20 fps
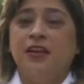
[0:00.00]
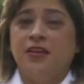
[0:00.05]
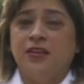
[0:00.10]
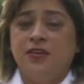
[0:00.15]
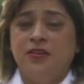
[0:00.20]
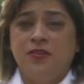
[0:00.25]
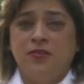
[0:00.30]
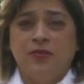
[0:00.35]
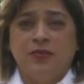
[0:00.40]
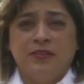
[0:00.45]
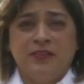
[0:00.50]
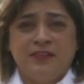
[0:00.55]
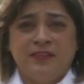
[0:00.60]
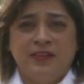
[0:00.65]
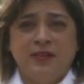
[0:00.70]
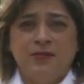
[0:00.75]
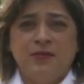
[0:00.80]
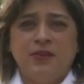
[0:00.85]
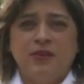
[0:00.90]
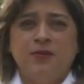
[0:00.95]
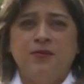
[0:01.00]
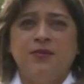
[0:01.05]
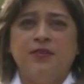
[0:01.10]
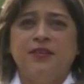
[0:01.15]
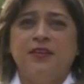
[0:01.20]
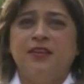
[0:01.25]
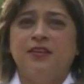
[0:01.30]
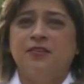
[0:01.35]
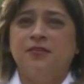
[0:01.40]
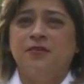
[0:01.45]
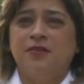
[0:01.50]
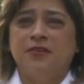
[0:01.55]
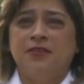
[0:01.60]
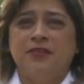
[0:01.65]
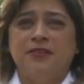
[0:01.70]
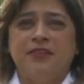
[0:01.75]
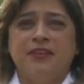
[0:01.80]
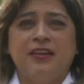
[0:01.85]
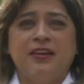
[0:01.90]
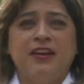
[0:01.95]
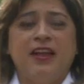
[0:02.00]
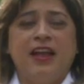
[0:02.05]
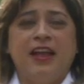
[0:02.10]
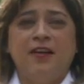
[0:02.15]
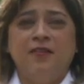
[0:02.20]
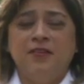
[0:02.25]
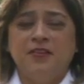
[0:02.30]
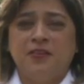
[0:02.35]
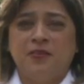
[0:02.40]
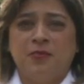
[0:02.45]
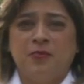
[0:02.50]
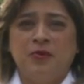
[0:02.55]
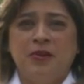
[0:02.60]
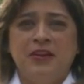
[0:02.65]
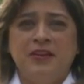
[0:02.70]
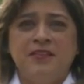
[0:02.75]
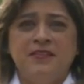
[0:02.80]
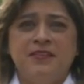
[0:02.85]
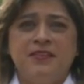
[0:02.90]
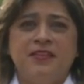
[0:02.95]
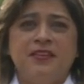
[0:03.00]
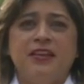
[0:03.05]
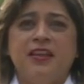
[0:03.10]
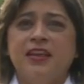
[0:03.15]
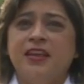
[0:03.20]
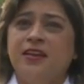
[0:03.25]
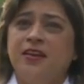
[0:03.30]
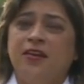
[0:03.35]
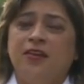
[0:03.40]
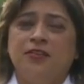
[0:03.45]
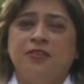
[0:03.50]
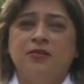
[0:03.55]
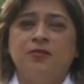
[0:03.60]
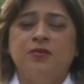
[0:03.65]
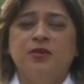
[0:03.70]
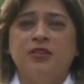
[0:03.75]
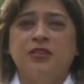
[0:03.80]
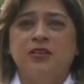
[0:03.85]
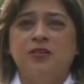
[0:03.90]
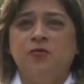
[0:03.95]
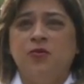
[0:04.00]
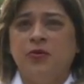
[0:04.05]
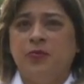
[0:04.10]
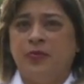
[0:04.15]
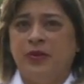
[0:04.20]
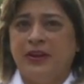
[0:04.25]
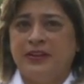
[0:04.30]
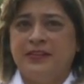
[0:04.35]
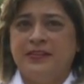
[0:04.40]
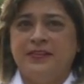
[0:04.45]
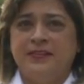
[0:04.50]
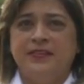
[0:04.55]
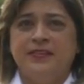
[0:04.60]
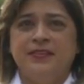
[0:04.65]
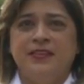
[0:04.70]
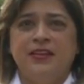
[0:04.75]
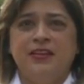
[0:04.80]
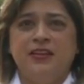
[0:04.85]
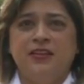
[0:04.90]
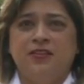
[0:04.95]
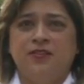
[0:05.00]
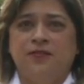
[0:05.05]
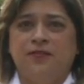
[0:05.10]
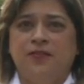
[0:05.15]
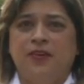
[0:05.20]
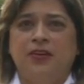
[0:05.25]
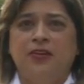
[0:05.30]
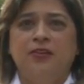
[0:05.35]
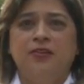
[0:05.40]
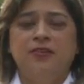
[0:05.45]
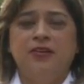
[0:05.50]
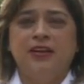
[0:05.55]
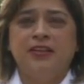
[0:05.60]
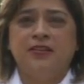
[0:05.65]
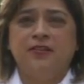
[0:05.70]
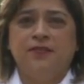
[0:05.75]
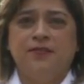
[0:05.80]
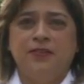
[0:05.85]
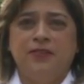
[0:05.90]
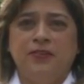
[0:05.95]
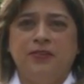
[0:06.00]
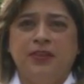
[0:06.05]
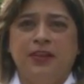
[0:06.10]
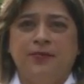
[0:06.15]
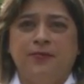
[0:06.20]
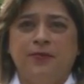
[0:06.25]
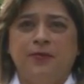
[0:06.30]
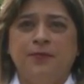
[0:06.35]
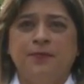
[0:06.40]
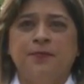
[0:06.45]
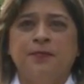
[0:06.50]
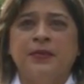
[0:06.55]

the symptoms and to understand how it spreads and ultimately what practices they need to follow at the field level.